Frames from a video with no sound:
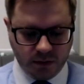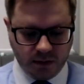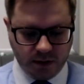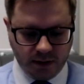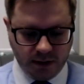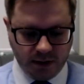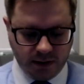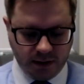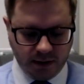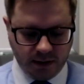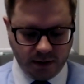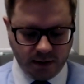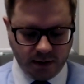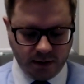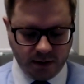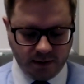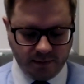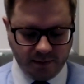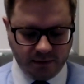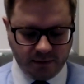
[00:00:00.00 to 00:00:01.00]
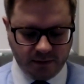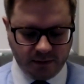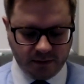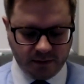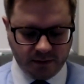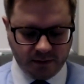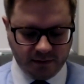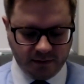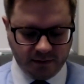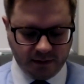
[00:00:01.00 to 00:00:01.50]
And let me turn
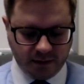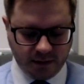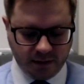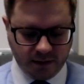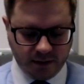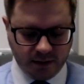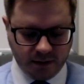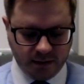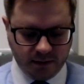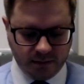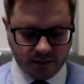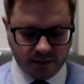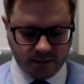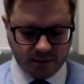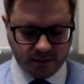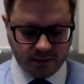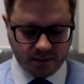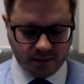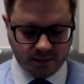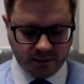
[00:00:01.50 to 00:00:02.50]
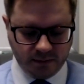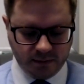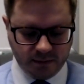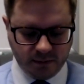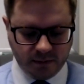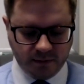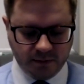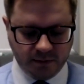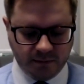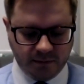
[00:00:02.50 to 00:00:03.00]
this on.
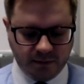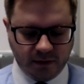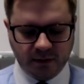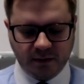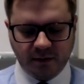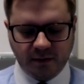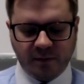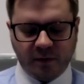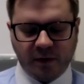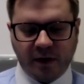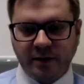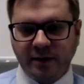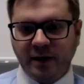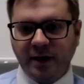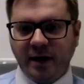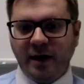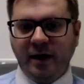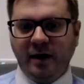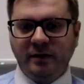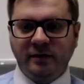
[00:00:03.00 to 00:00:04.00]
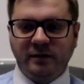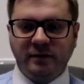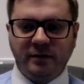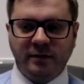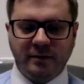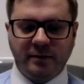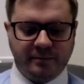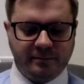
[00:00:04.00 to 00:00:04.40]
Start the broadcast.